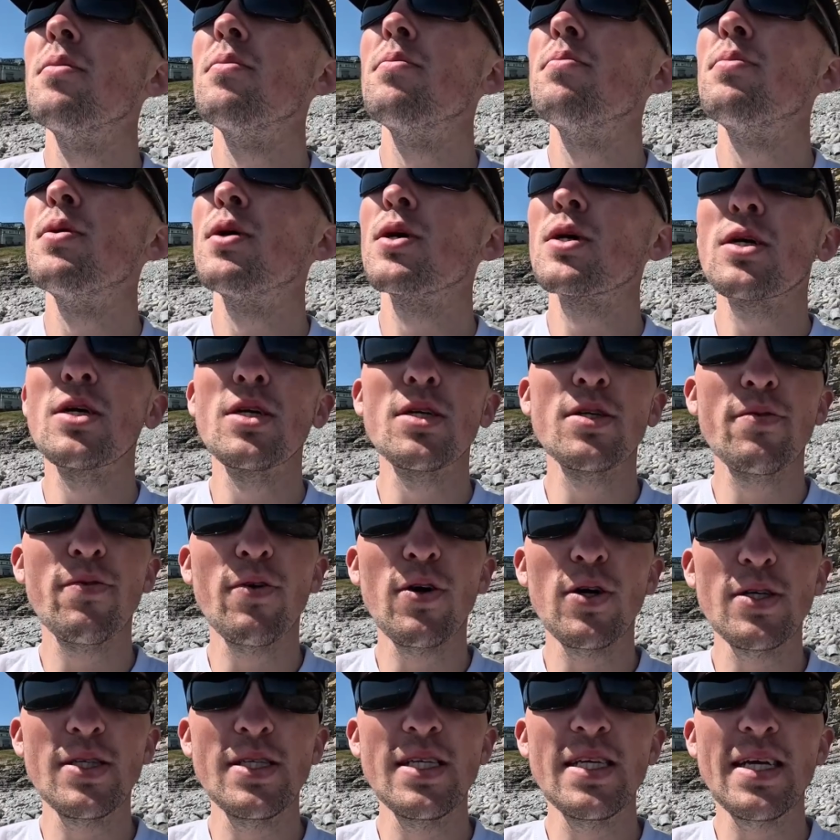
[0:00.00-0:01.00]
because
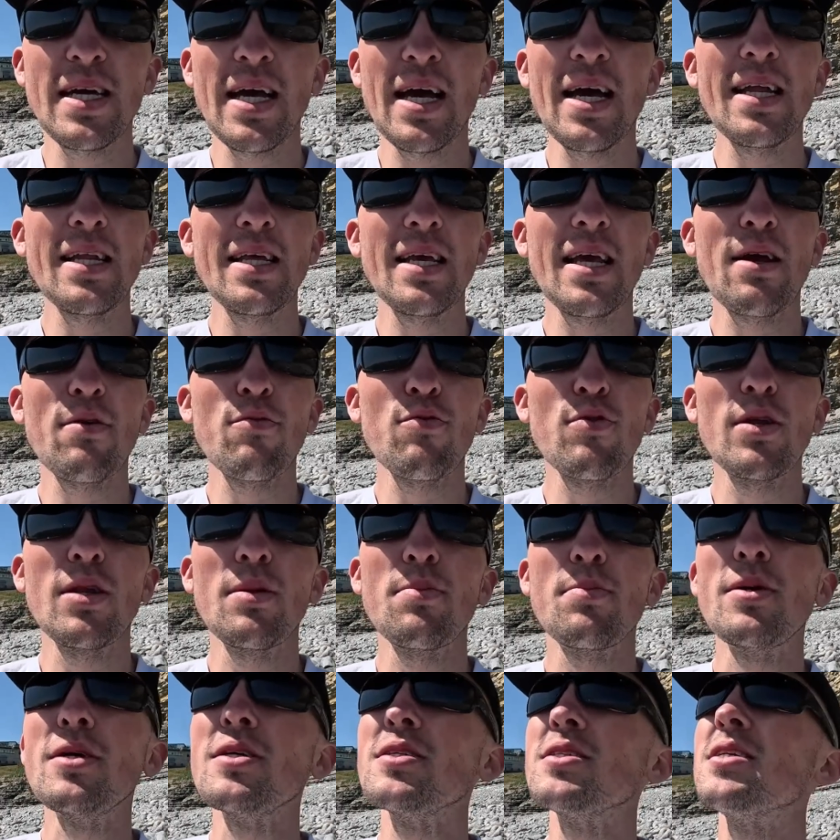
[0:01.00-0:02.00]
Fonty can get really
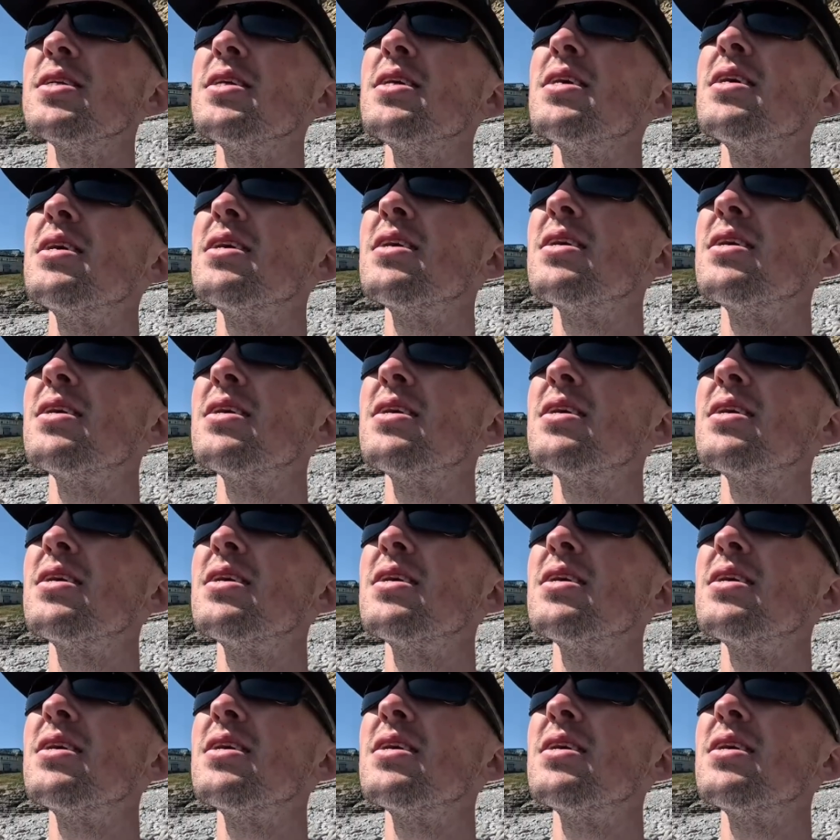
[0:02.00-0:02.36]
busy,